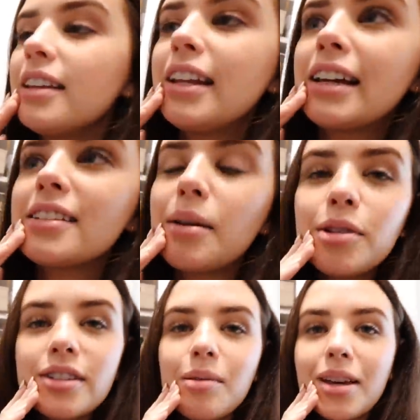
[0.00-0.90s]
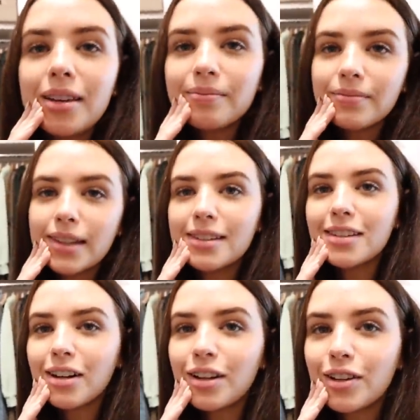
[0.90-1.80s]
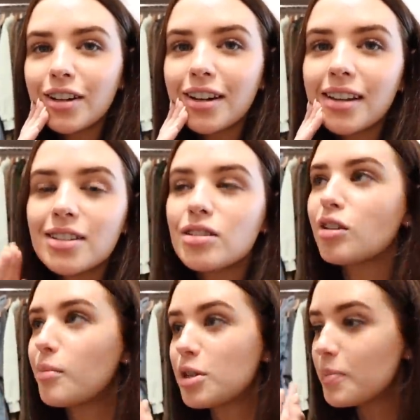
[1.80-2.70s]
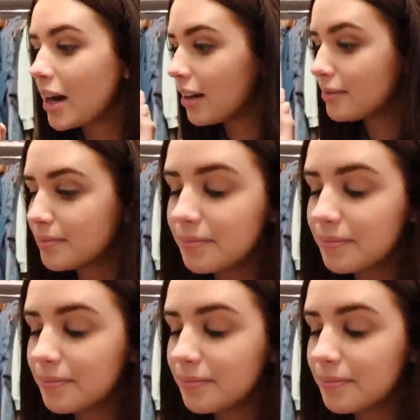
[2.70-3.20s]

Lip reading: the next time you see me, this is gonna look so much better.